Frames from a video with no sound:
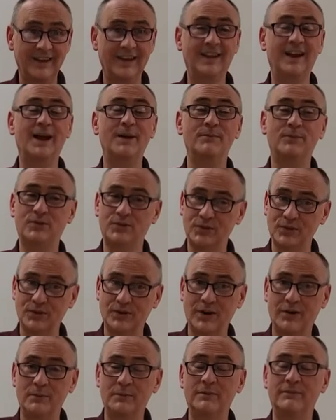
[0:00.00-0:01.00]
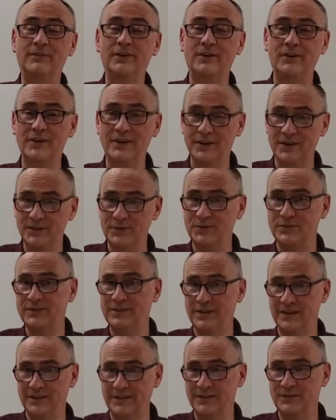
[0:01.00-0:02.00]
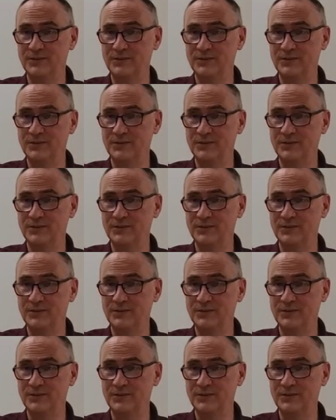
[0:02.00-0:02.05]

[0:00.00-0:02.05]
and I'm sure I would be very uninterested in